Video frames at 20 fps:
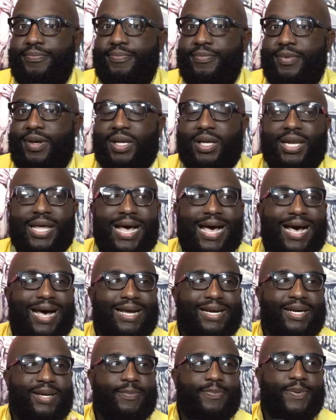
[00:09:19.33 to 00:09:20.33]
A
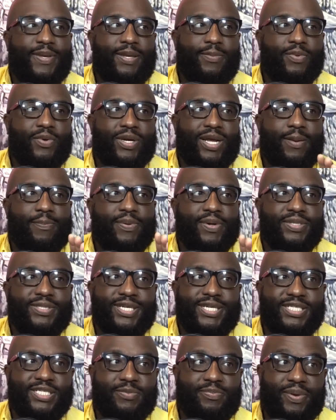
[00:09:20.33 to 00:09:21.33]
lot of the people that
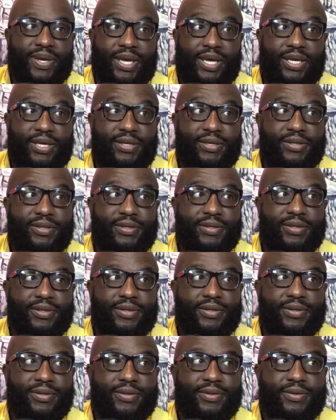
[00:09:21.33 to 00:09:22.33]
participate,
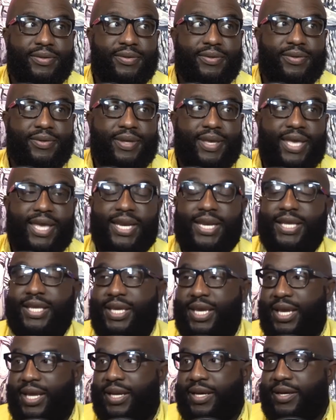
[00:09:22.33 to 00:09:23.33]
and
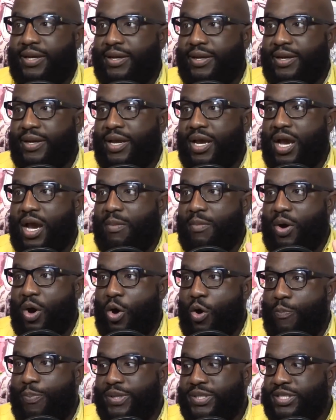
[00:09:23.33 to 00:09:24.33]
again, I'm
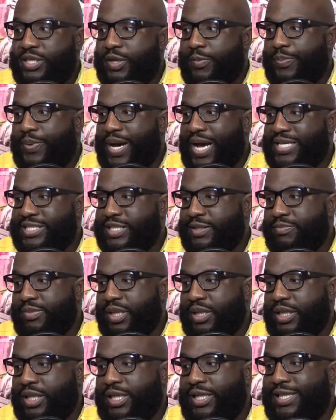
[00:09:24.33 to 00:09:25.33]
open to the
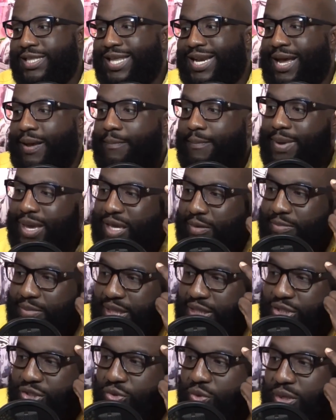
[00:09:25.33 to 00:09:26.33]
possibility that I may be
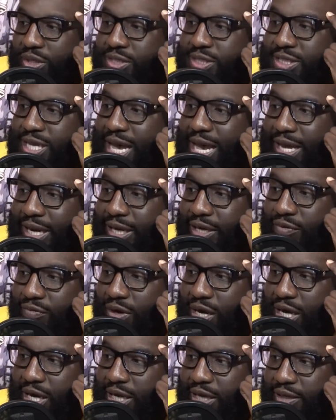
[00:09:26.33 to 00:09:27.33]
short-sighted,
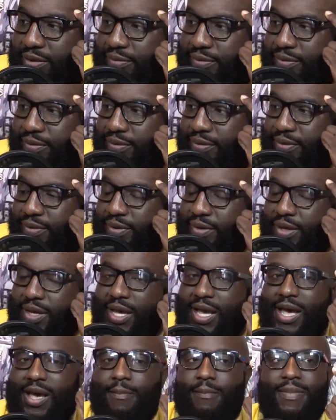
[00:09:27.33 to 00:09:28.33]
right?
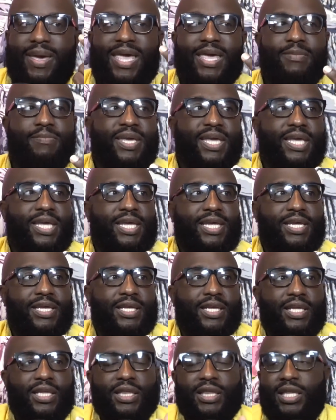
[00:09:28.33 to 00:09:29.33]
I may be
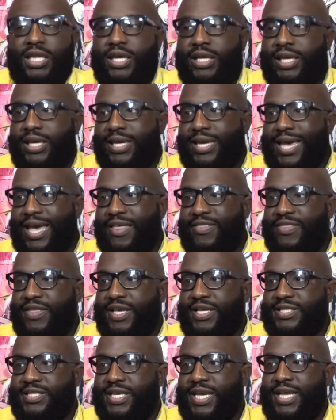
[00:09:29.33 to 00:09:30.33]
looking at
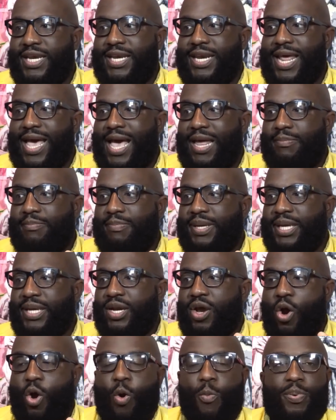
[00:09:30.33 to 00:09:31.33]
this and not being
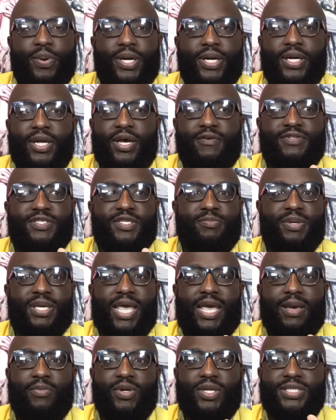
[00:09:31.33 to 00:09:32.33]
open enough to be
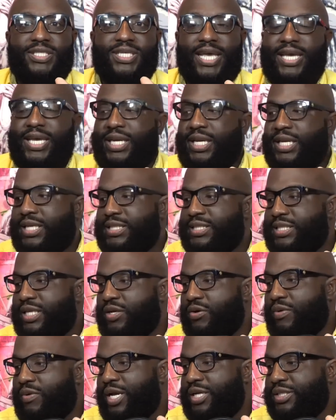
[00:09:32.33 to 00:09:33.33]
able to take into
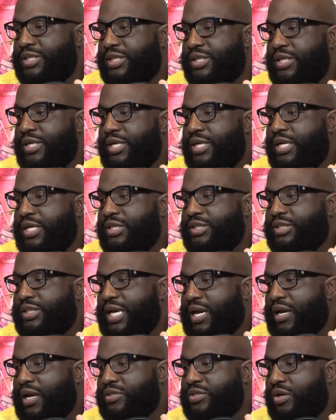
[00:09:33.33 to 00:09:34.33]
consideration.
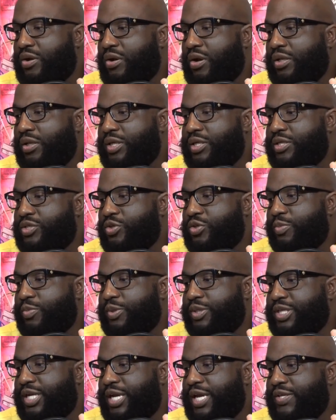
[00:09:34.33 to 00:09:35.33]
Shout out to all of the super
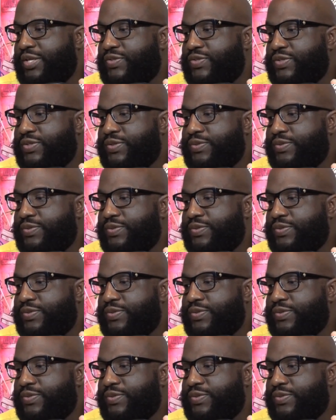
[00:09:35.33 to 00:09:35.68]
chats.